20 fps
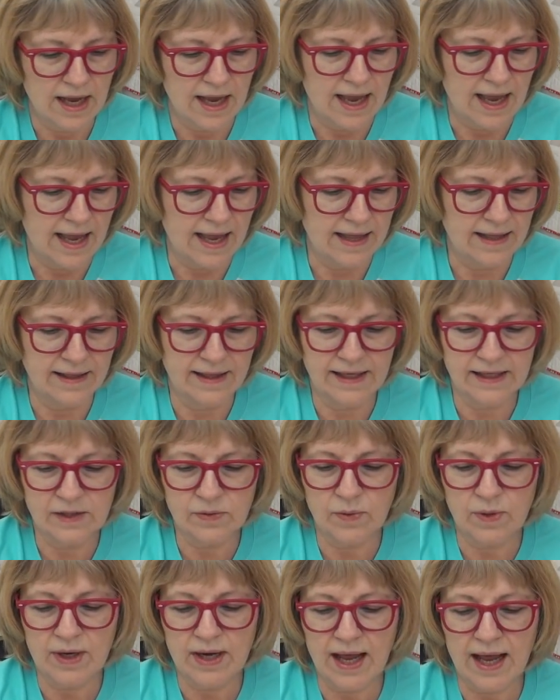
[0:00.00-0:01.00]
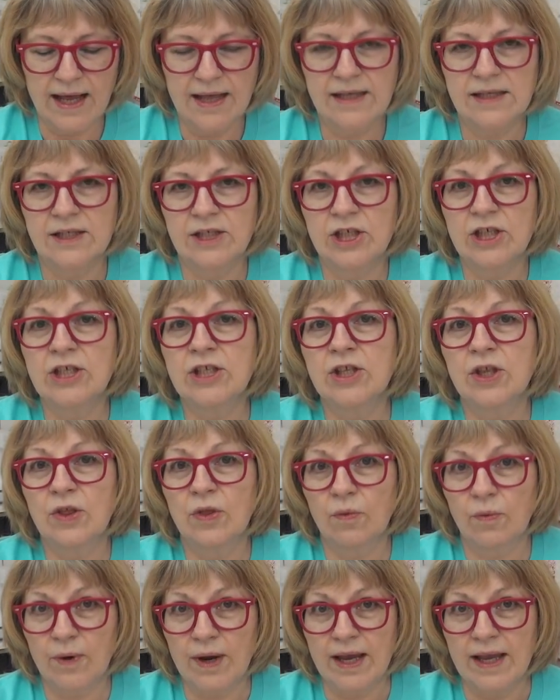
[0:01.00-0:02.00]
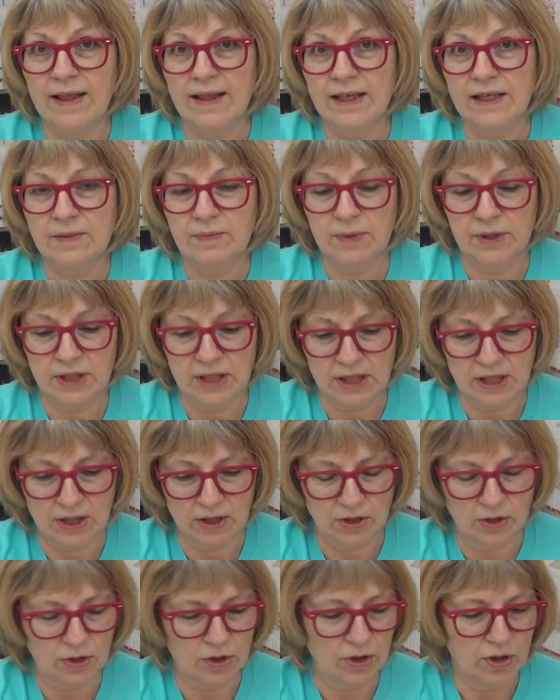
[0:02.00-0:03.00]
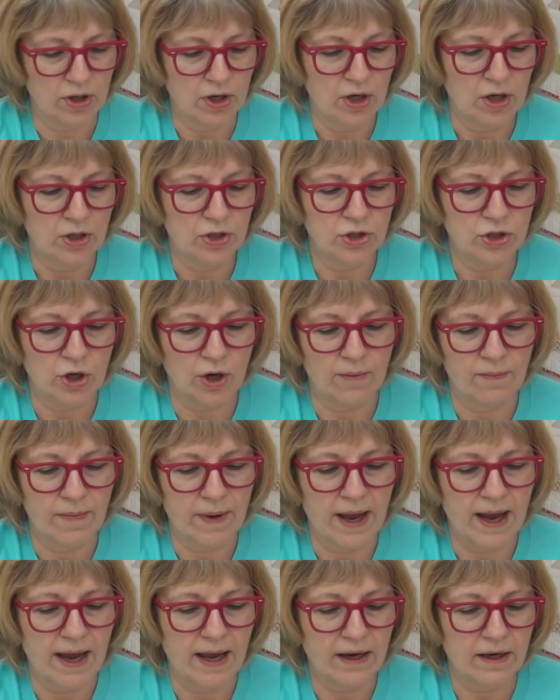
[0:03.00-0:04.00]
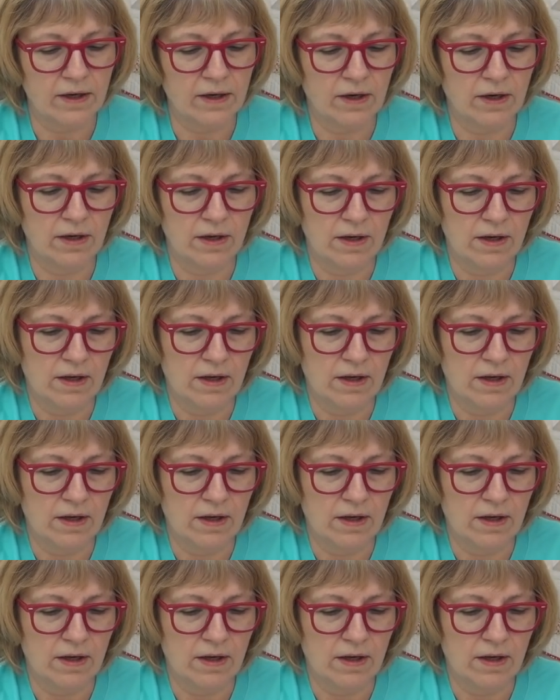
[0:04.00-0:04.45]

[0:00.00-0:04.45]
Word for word: And this one has just three, this particular charm pack.